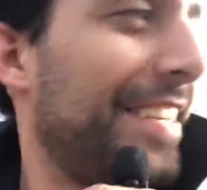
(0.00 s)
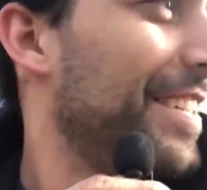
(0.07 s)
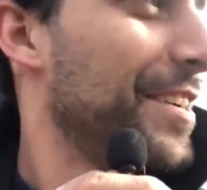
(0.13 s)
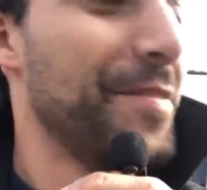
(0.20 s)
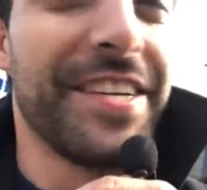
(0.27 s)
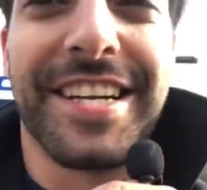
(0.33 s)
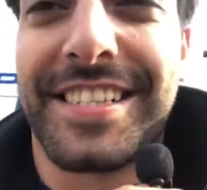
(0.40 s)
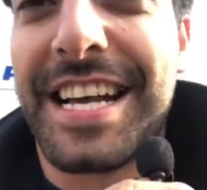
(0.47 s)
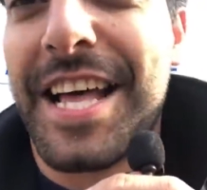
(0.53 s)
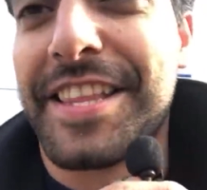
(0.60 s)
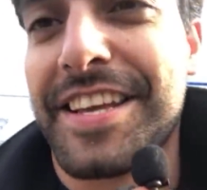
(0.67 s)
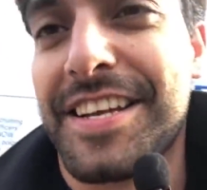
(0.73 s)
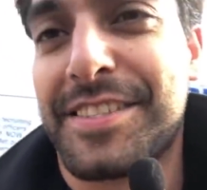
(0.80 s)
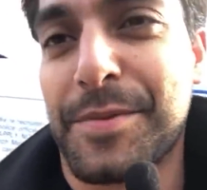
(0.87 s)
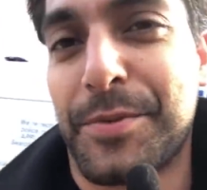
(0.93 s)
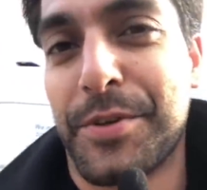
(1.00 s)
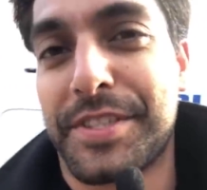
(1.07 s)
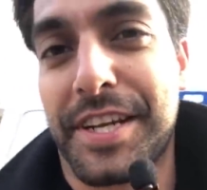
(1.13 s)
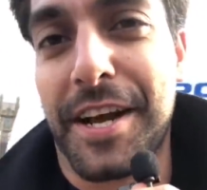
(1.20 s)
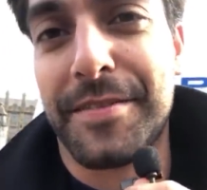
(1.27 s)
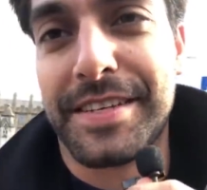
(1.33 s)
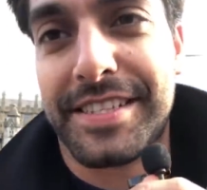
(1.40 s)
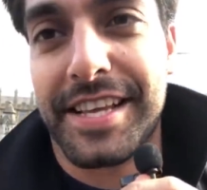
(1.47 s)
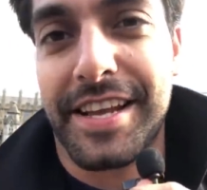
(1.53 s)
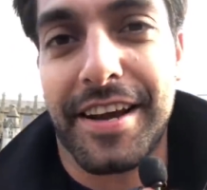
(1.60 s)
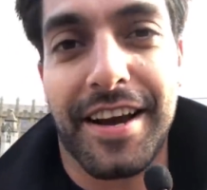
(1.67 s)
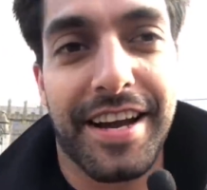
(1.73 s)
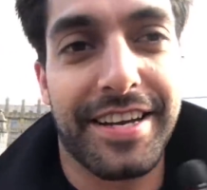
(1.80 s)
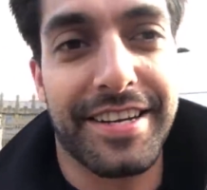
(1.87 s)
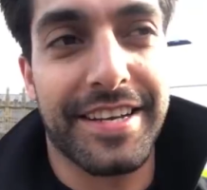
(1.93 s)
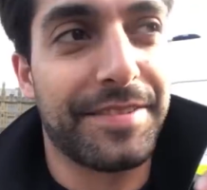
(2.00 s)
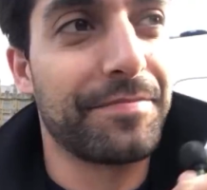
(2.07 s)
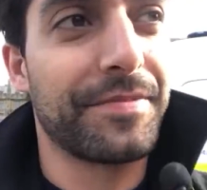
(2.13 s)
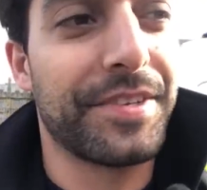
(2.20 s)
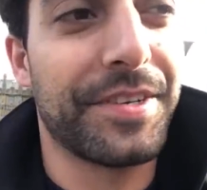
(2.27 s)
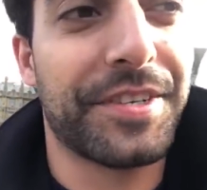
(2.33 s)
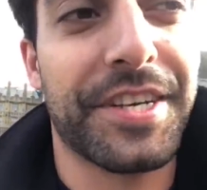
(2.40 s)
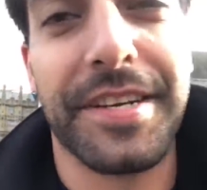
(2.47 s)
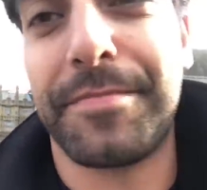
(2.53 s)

We just had a supporter come in, say hi, and she